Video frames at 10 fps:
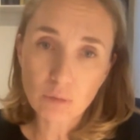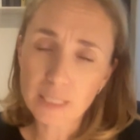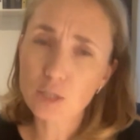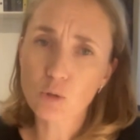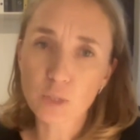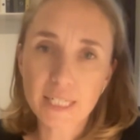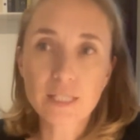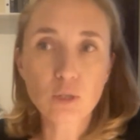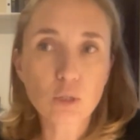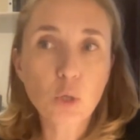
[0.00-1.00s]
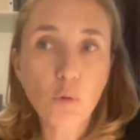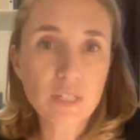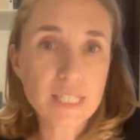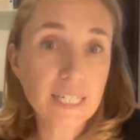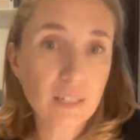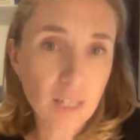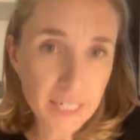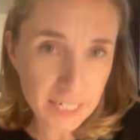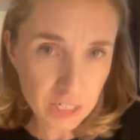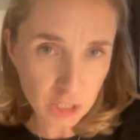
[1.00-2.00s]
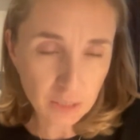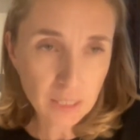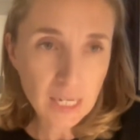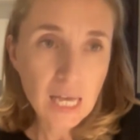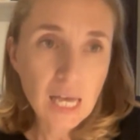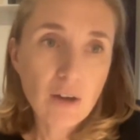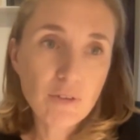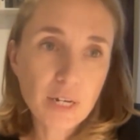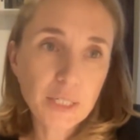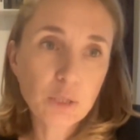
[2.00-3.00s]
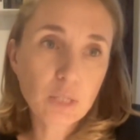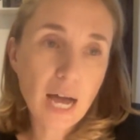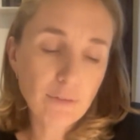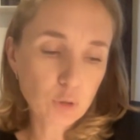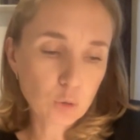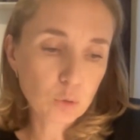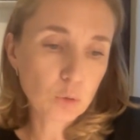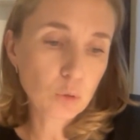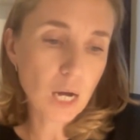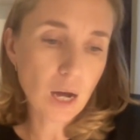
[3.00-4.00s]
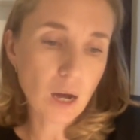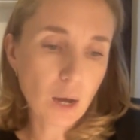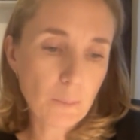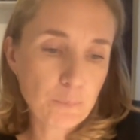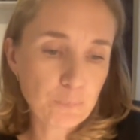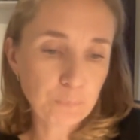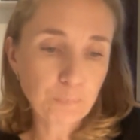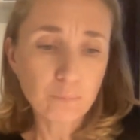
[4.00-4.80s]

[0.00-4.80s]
It's called a turnover declaration, where you'll have to